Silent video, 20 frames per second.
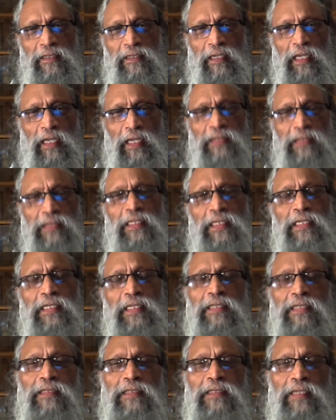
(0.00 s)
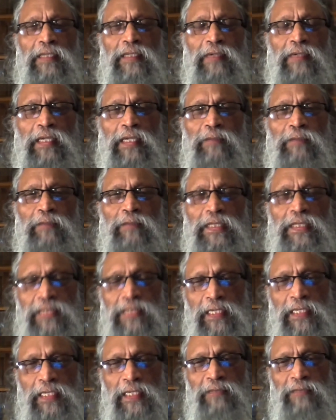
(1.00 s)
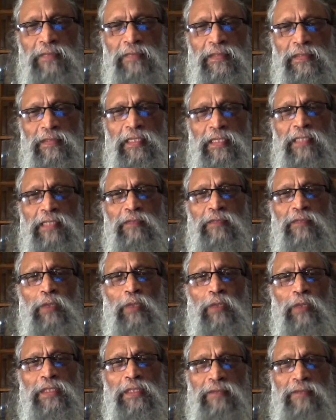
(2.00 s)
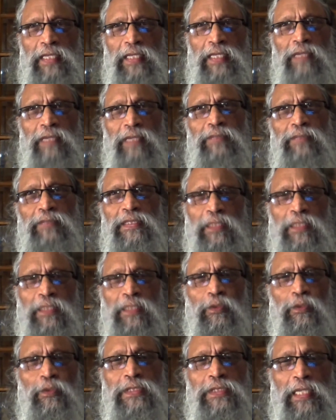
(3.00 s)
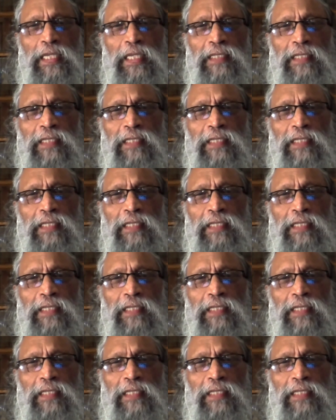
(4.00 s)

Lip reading: And then there will come a time that whatever happens outside,